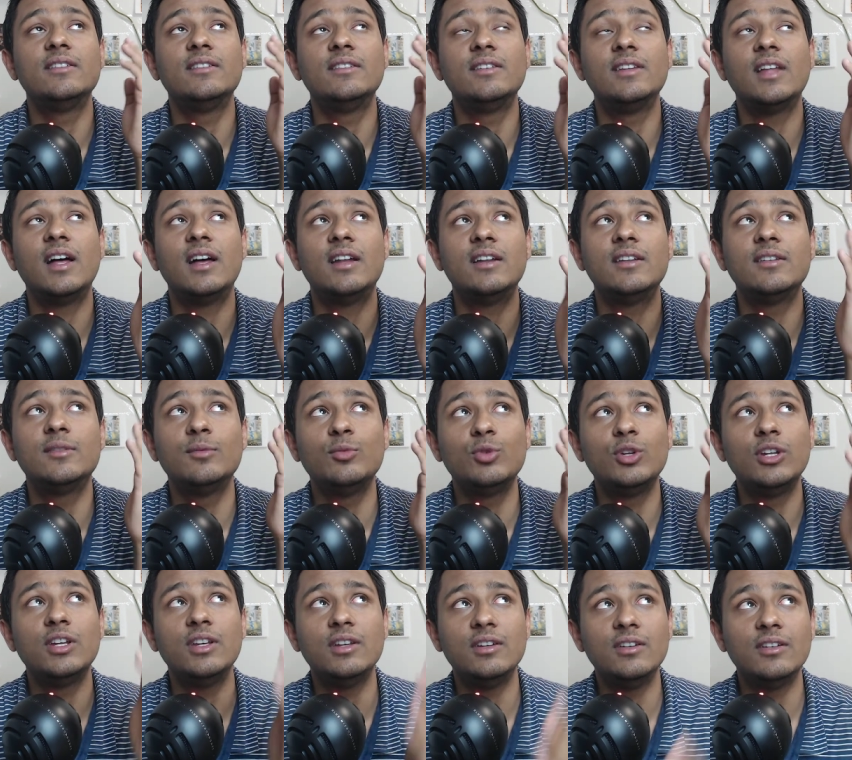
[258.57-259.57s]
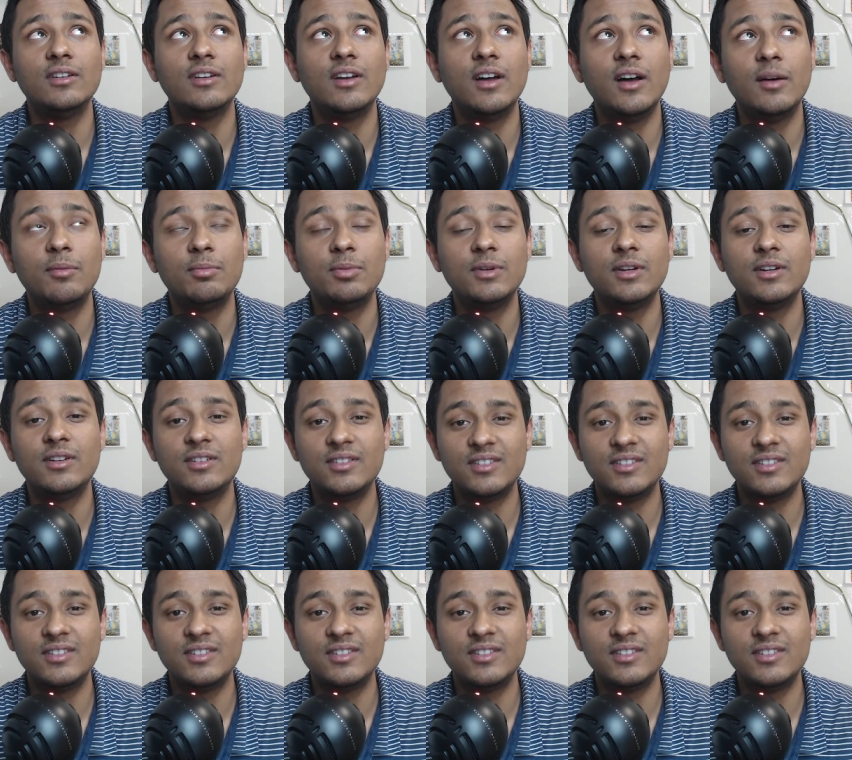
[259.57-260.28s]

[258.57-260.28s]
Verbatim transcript: Narad Muni appeared.